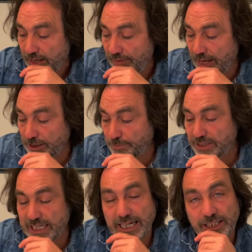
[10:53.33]
And that's
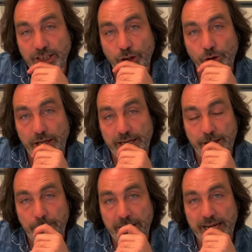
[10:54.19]
protecting your
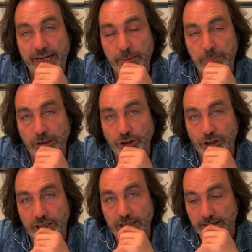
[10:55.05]
inner being
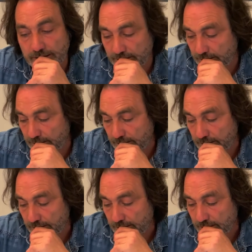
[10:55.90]
emotionally.
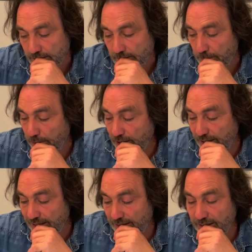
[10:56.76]
But
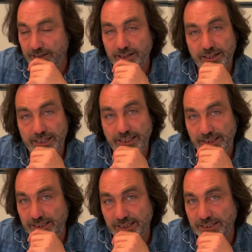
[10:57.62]

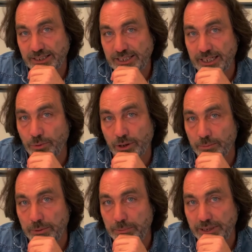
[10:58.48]
it doesn't seem to want
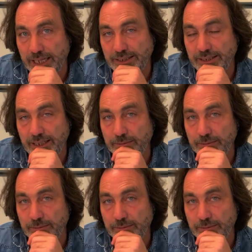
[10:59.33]
to be protected